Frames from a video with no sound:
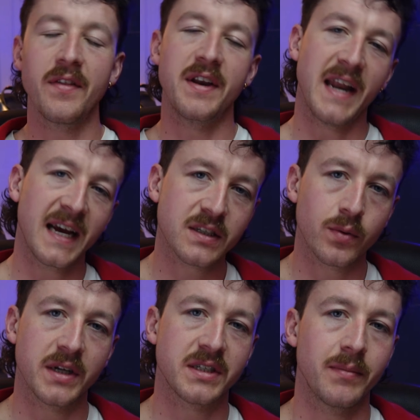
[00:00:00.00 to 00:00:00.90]
The next
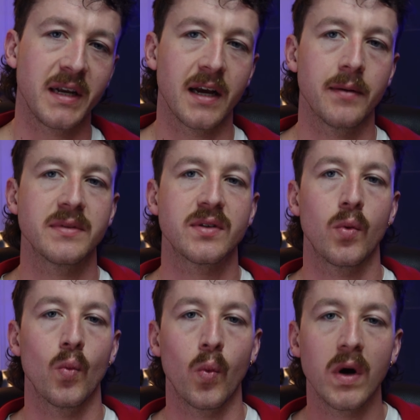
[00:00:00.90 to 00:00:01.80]
question becomes,
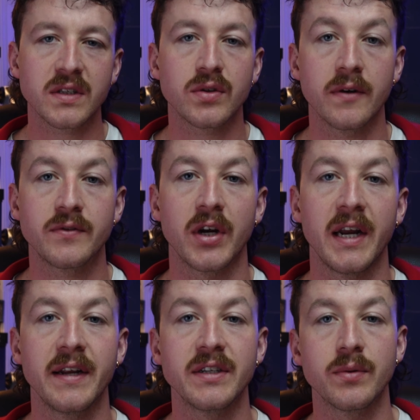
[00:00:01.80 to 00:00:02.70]
what sort of
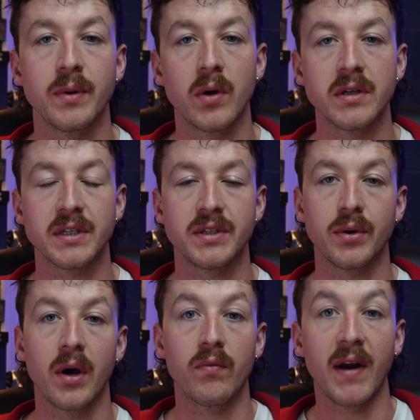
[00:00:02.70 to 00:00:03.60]
training do we want to
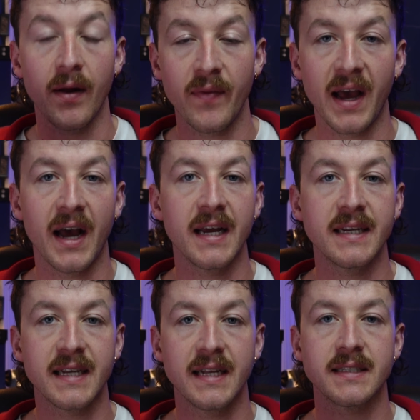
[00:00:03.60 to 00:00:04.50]
do around that high
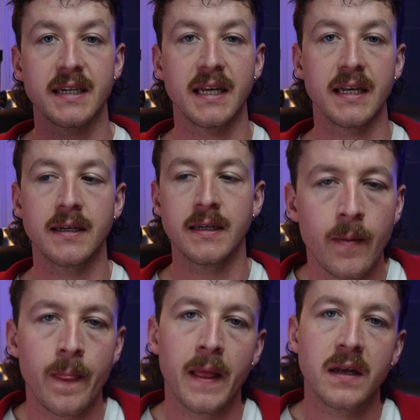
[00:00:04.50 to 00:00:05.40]
intensity?
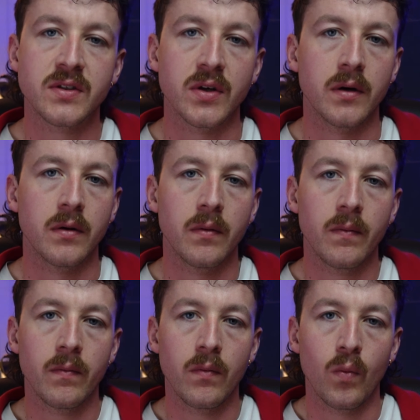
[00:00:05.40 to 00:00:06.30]
So
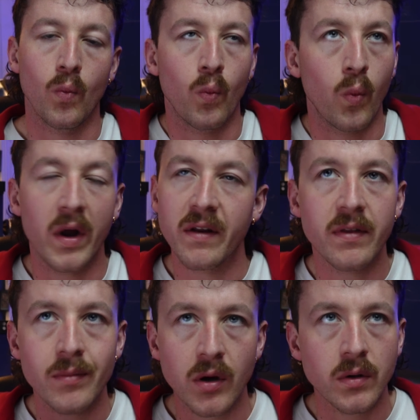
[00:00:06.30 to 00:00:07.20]
one of
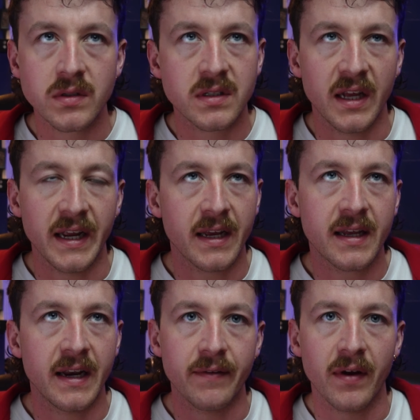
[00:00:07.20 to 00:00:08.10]
the most
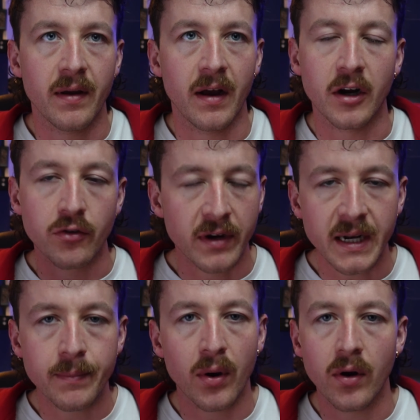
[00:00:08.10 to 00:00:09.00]
kind of agreed
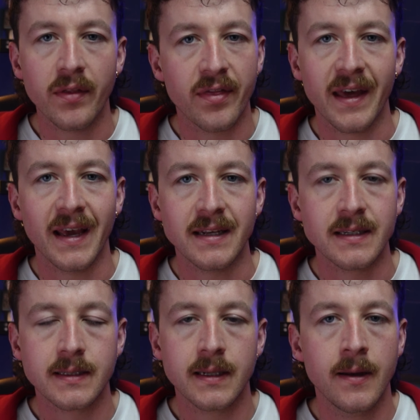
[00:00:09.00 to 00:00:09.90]
upon
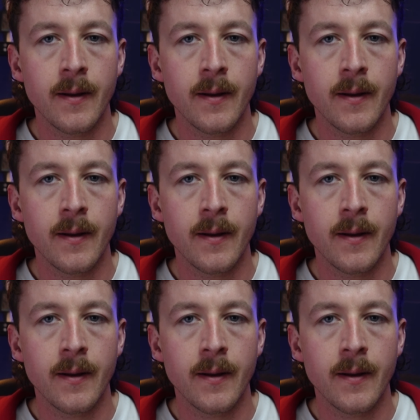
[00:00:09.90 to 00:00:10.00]
things